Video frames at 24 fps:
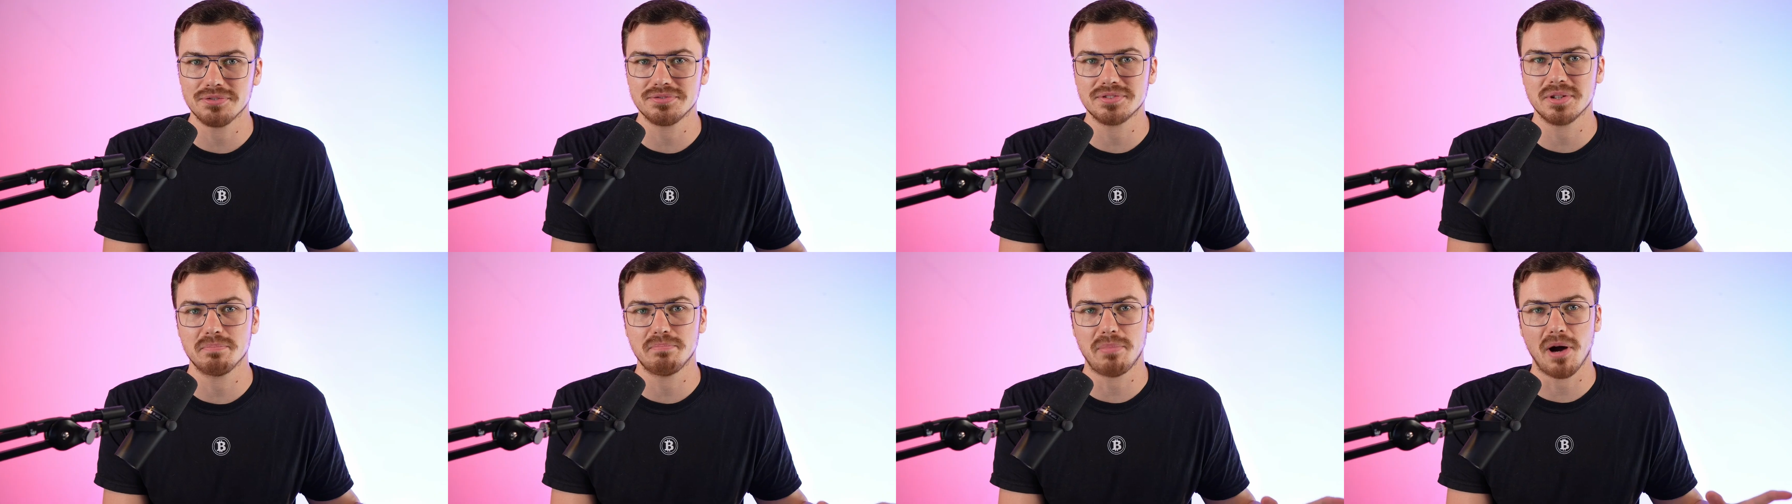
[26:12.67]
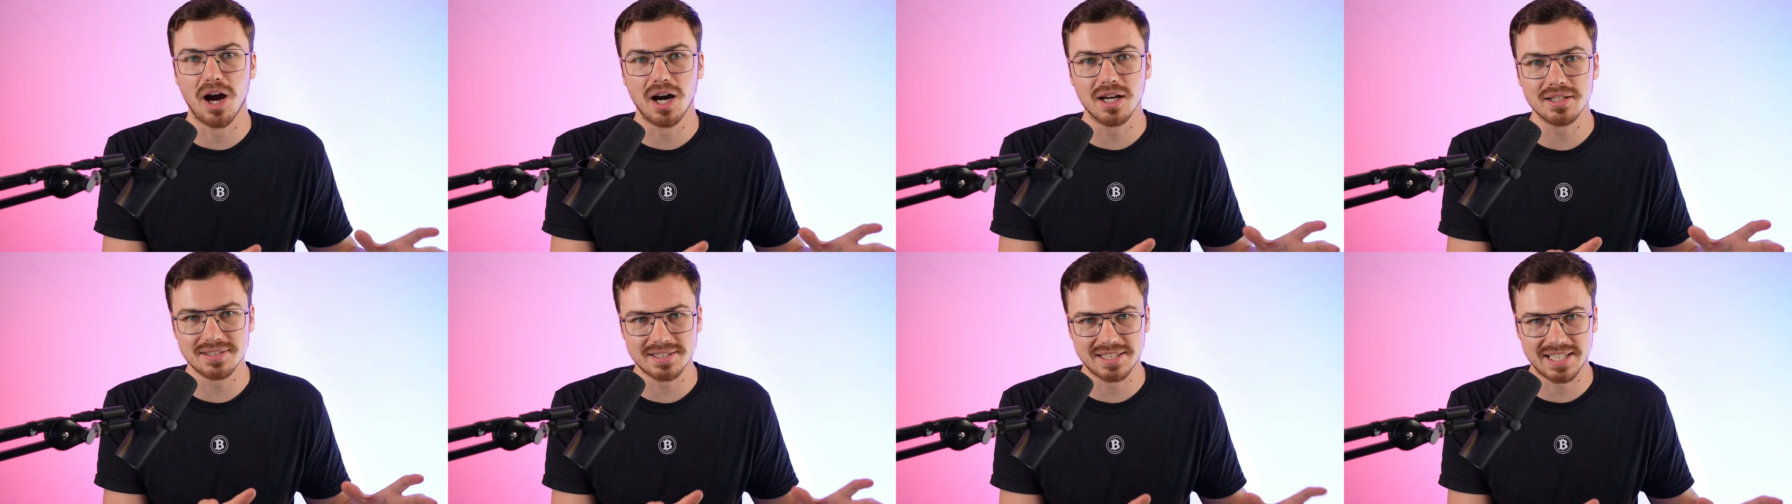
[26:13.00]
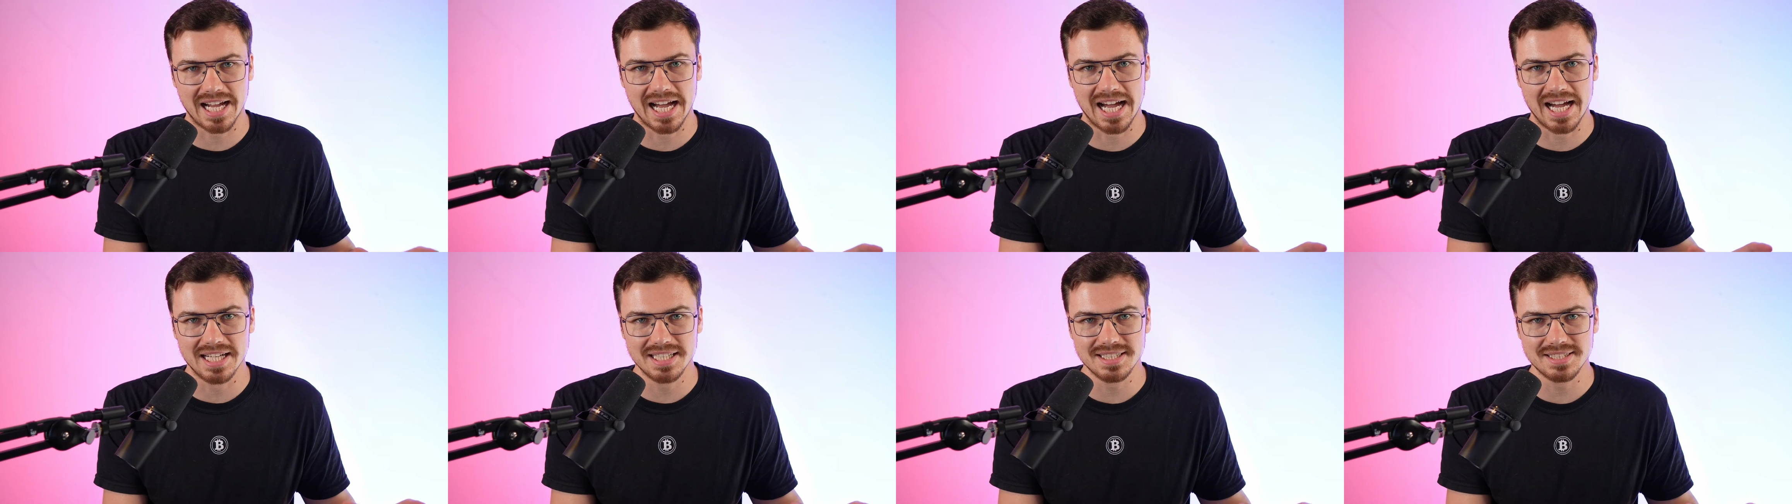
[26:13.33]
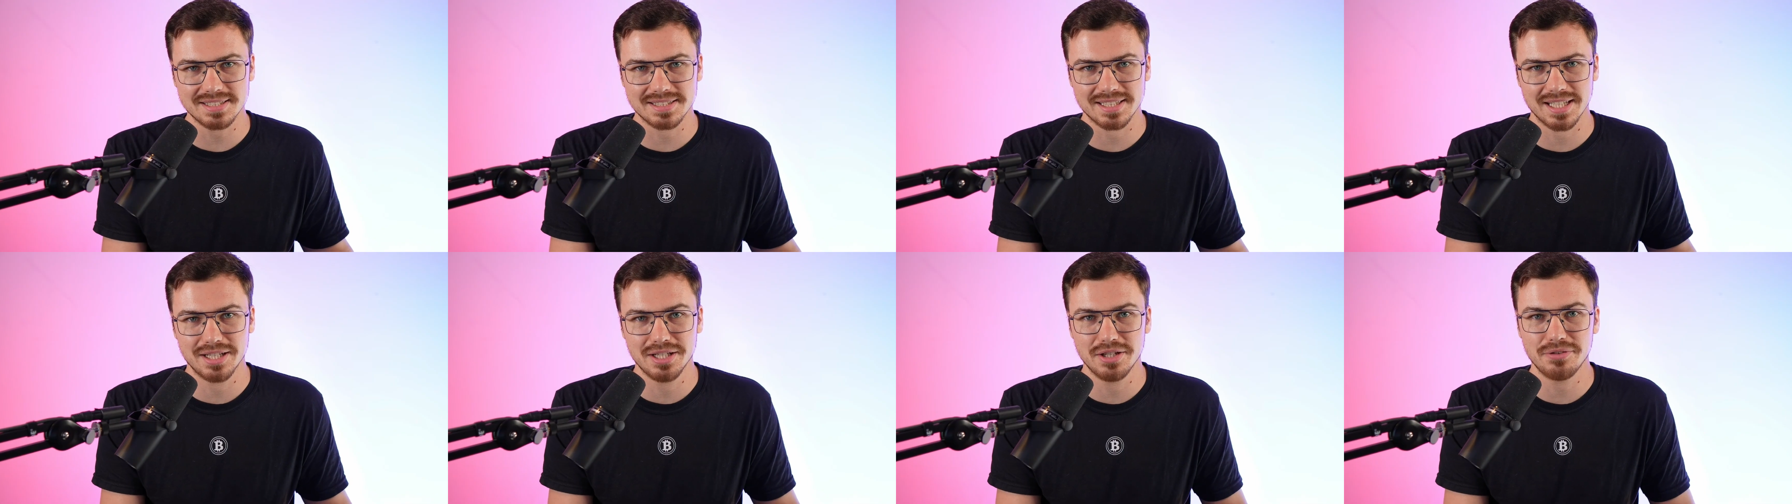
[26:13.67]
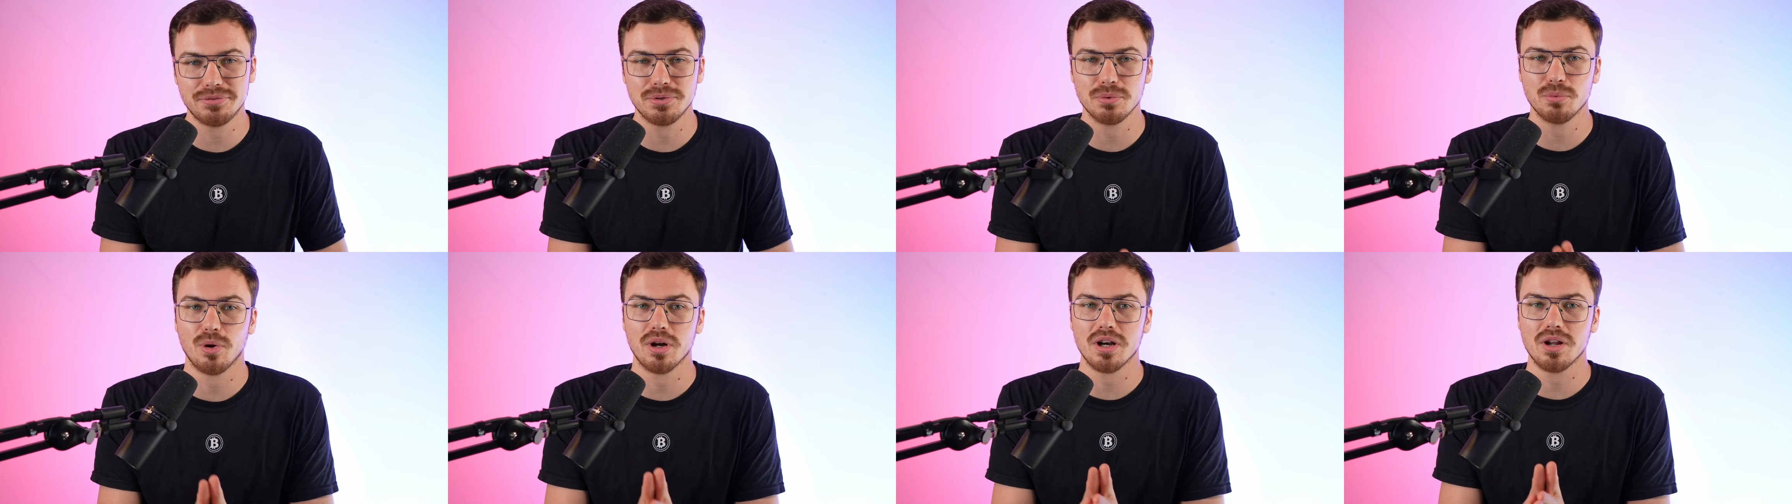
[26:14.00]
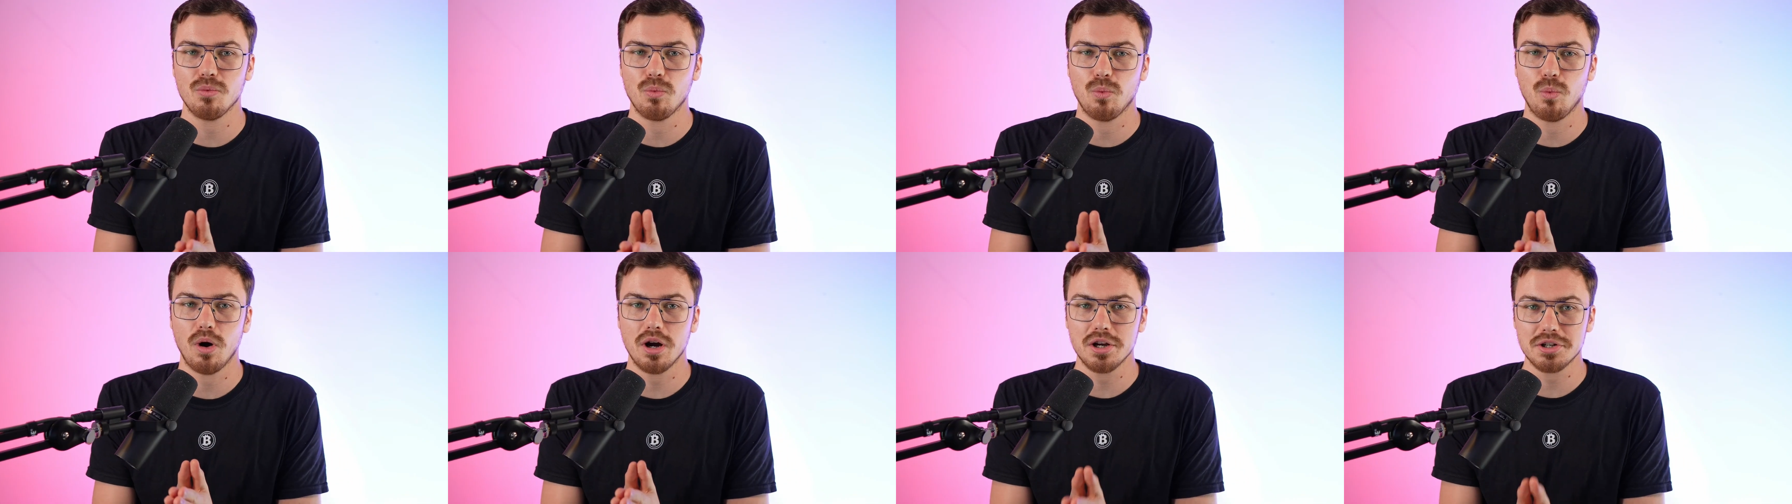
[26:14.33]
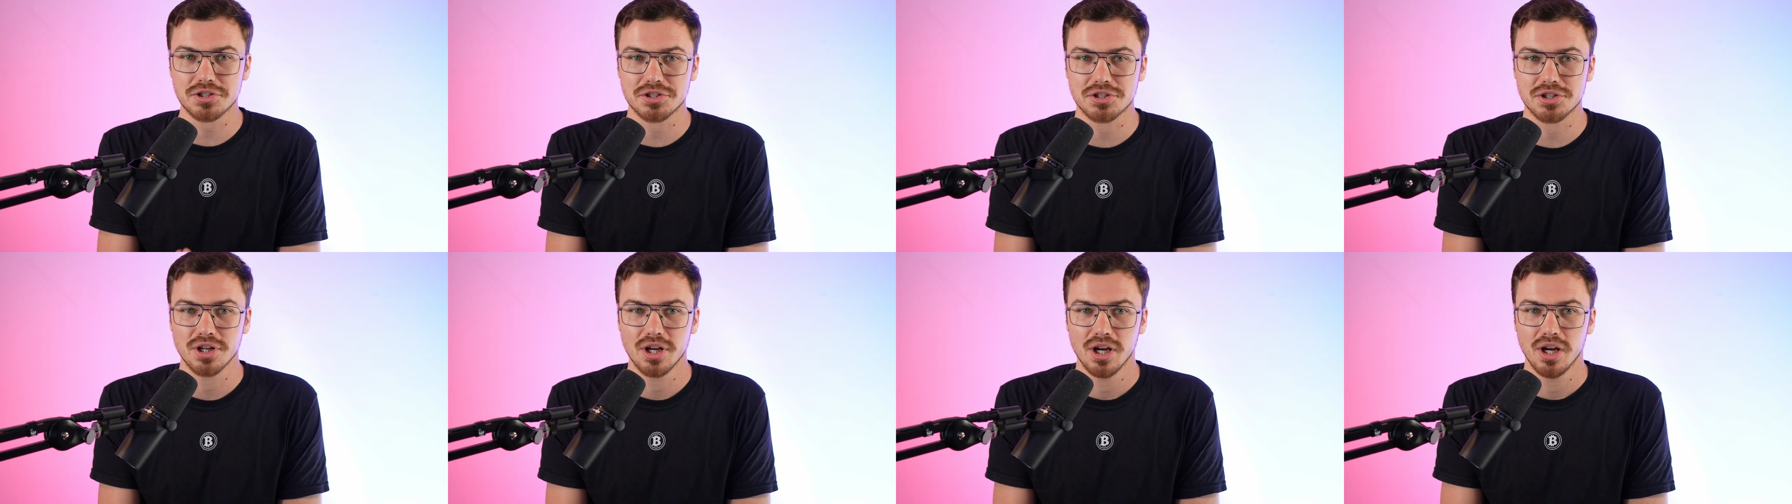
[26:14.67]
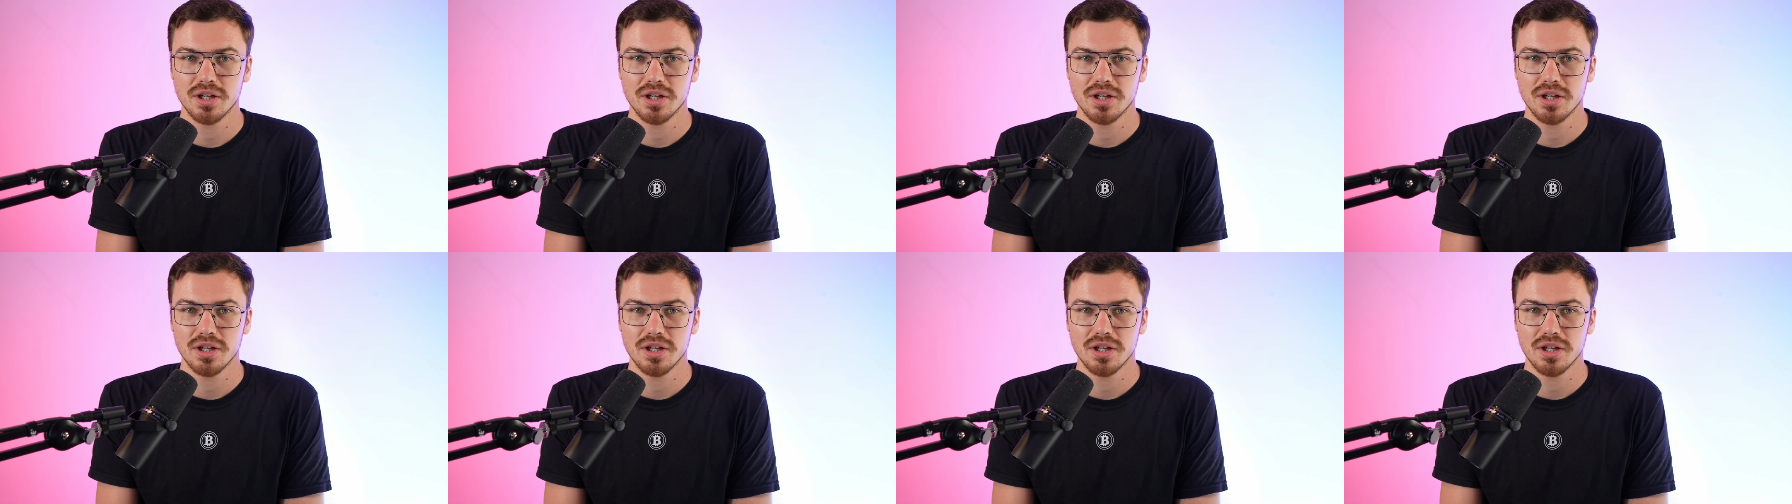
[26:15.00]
the podcast. And if you want to watch